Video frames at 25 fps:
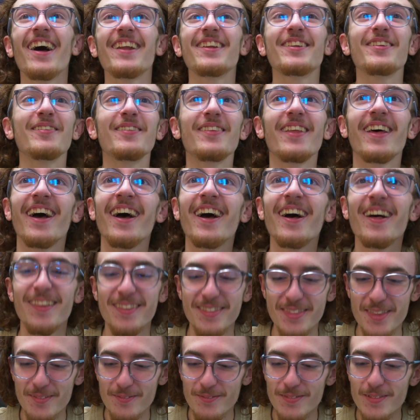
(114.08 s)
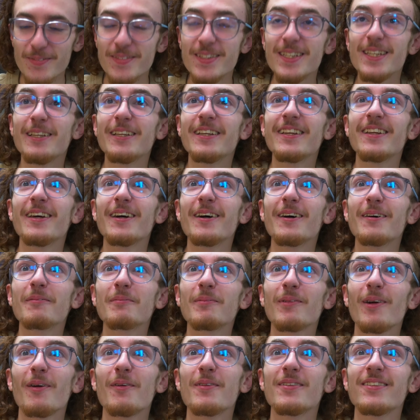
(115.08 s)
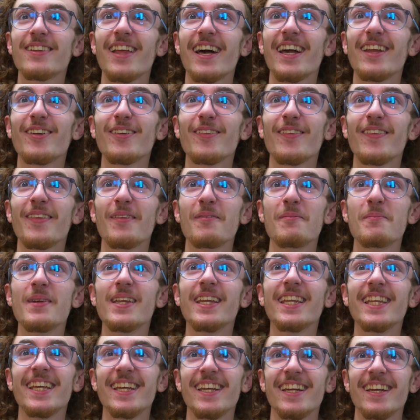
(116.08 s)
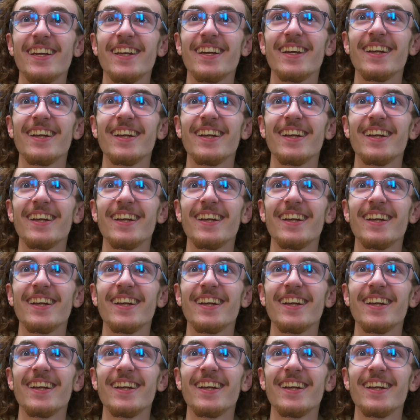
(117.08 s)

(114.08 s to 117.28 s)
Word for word: Dude, the 15 Pro is lighter than the mini.